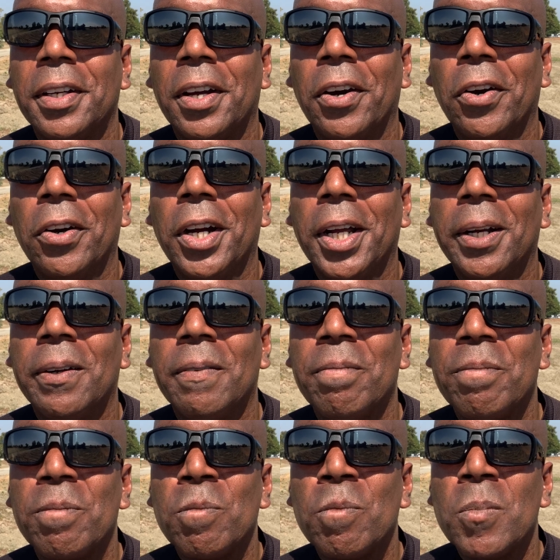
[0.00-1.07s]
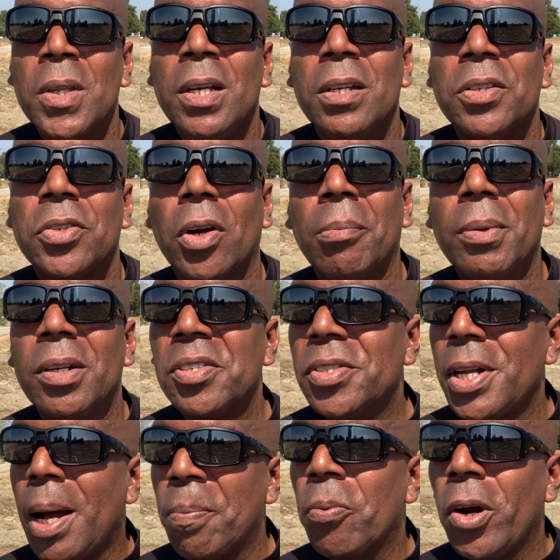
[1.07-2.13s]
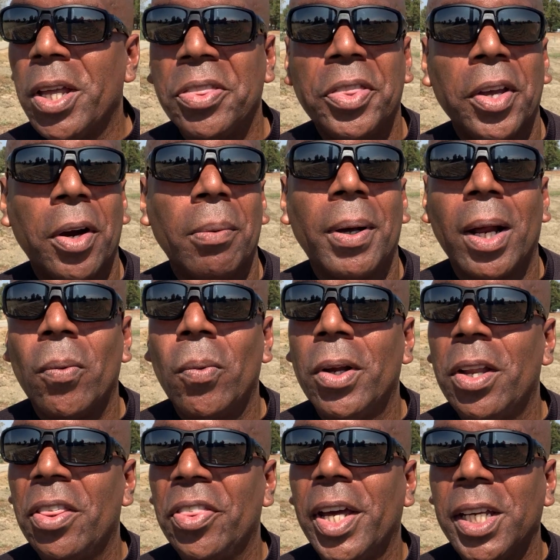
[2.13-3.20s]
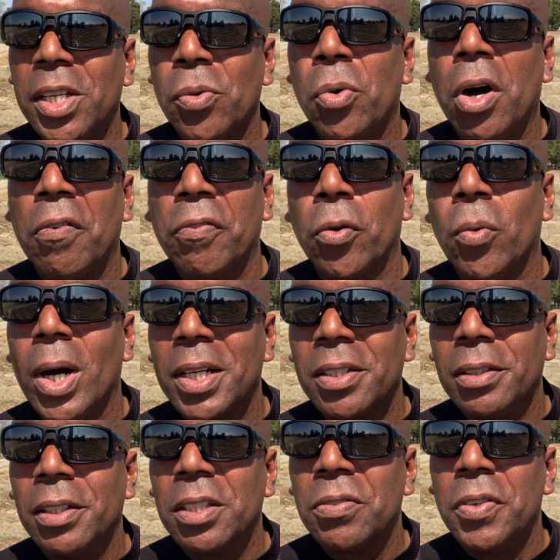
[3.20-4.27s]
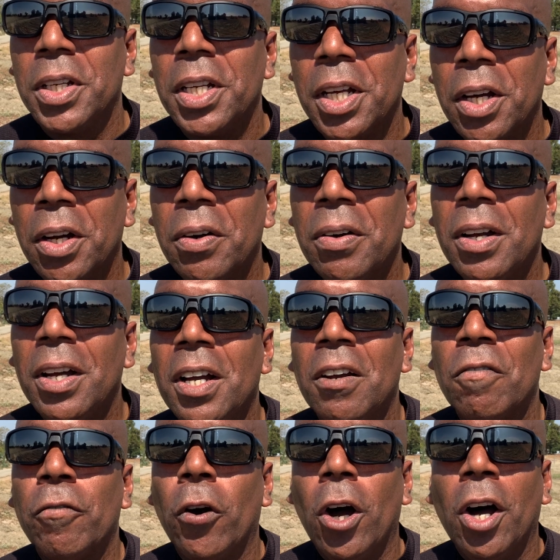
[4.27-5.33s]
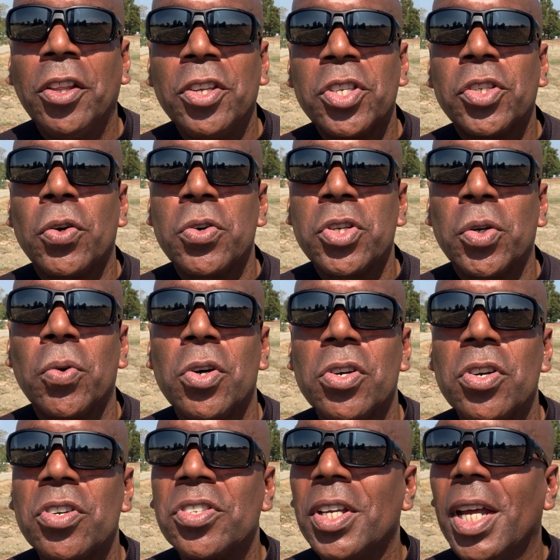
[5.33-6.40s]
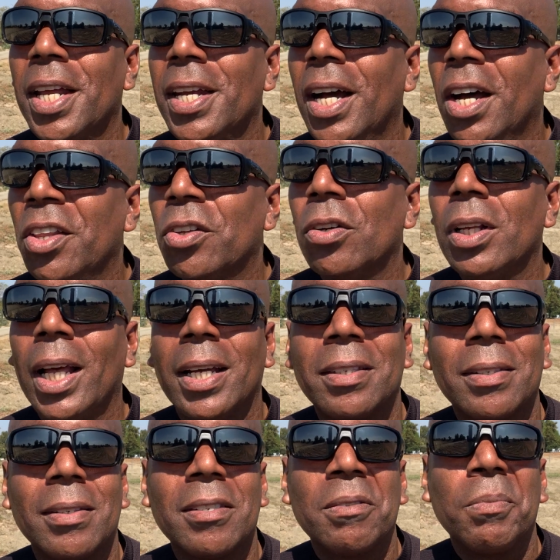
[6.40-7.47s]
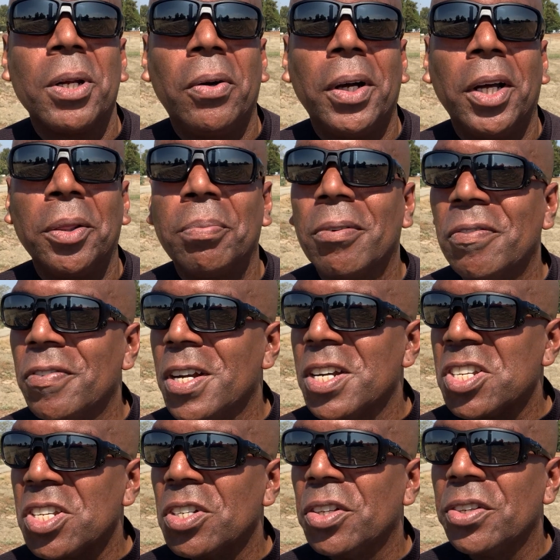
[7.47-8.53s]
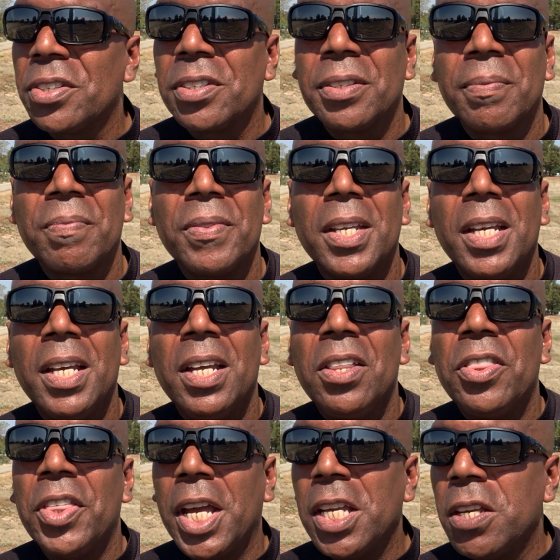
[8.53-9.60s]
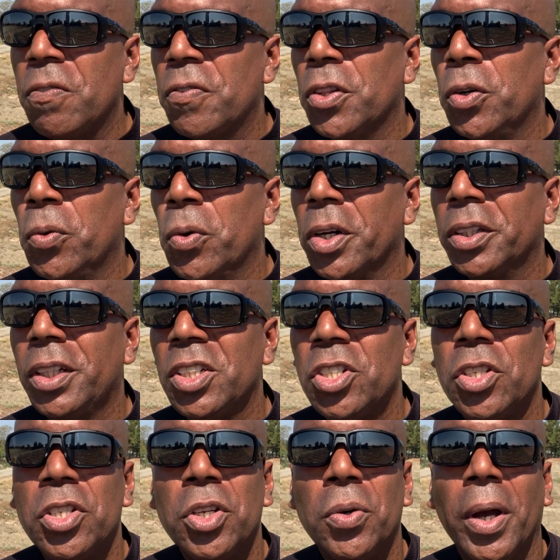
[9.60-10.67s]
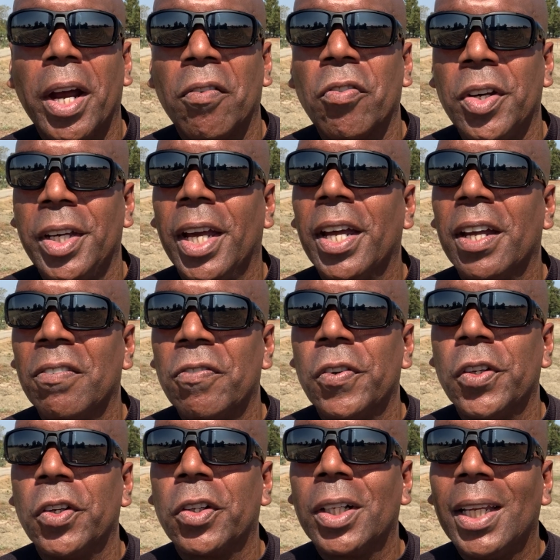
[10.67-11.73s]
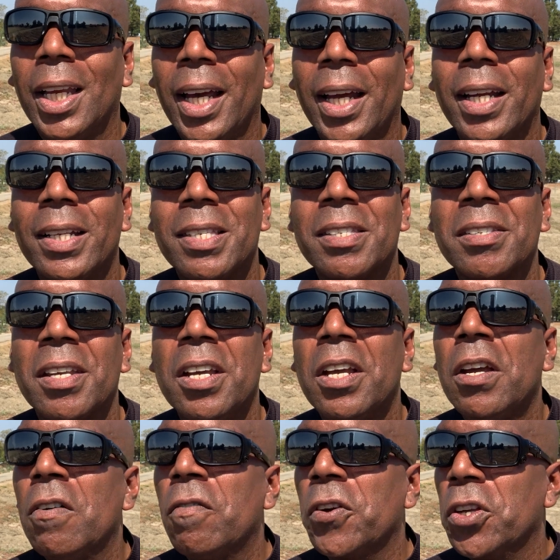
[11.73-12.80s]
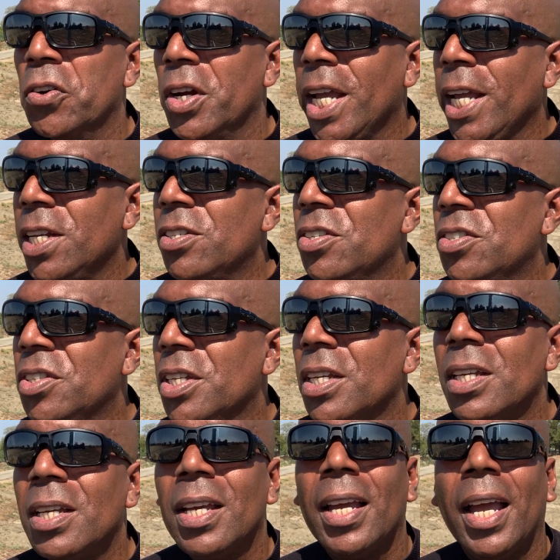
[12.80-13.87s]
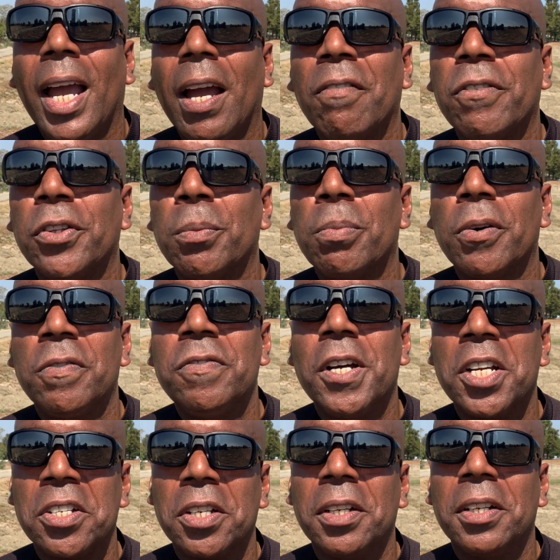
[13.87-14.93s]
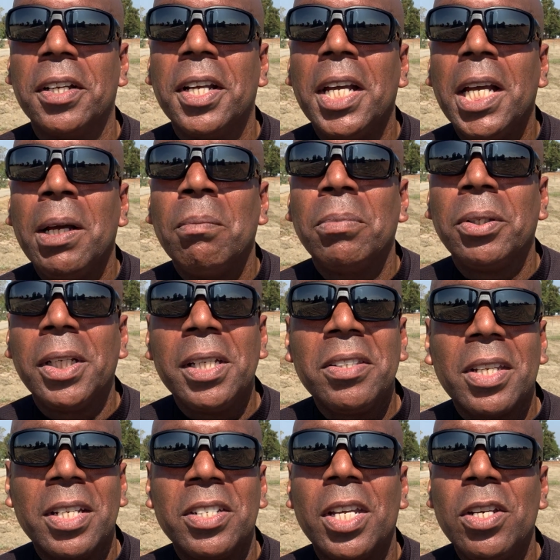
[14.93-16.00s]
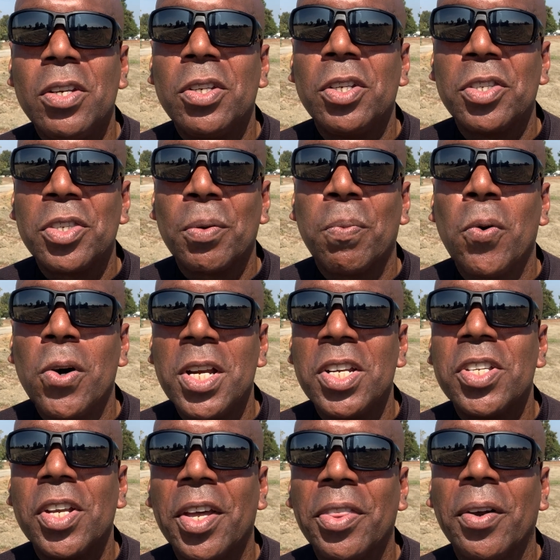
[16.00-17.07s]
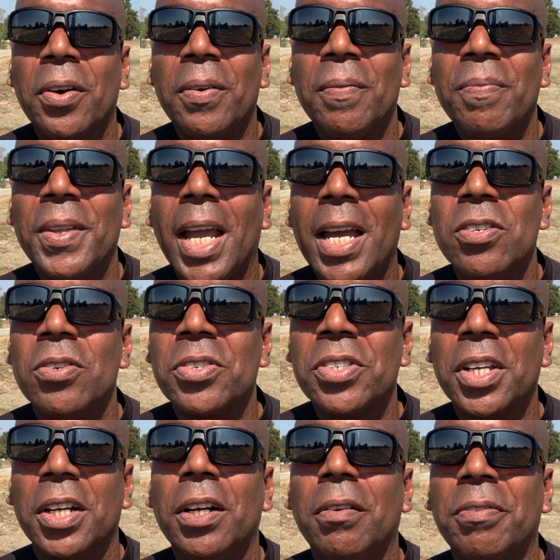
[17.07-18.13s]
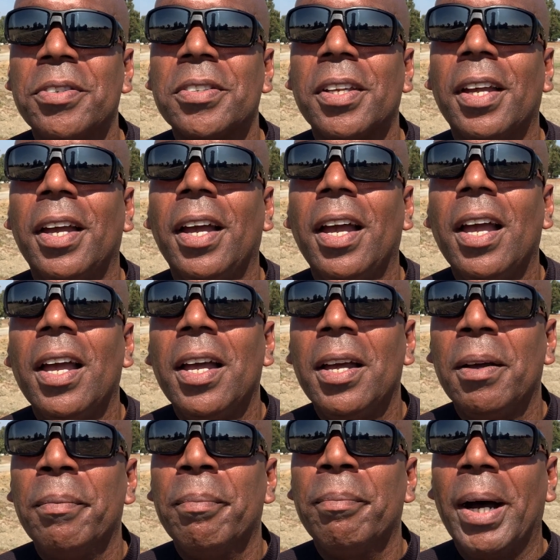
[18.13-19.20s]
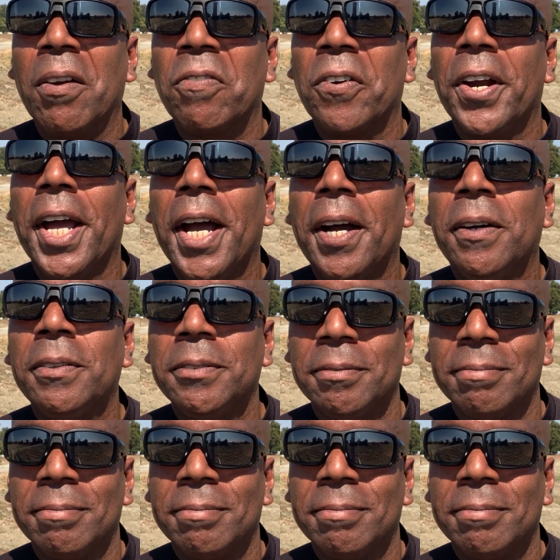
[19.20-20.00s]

All right. So I'm going to stop right there, but I want to thank you all for watching this video. For all the social workers and other licensed mental health professionals, thank you for the work that you do every day for your clients, for your agency, and for the profession. Please continue to support each other and yourselves. Bye for now.